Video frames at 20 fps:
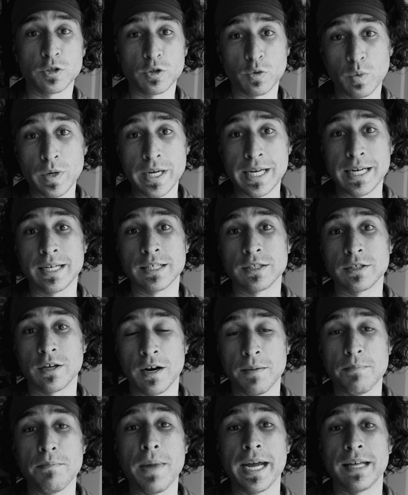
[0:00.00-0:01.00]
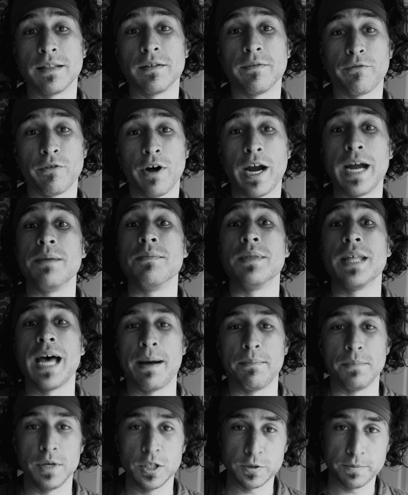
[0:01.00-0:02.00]
tweak is going to make the frame
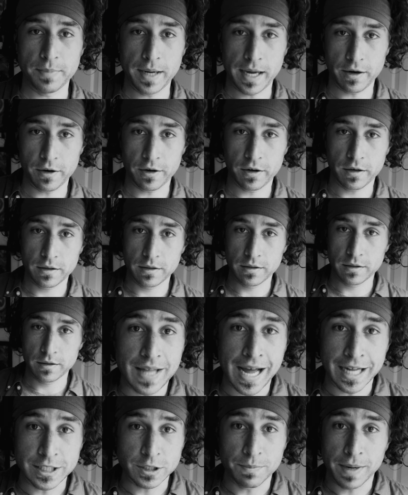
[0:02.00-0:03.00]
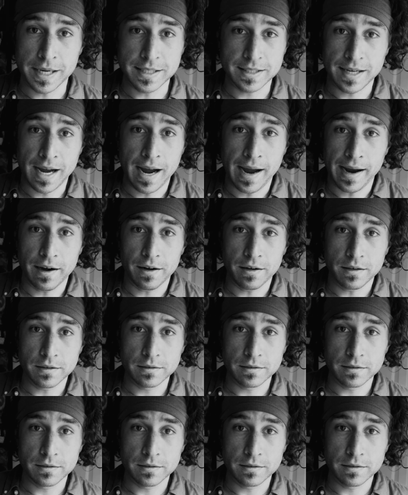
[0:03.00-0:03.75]
that much better. That's my style.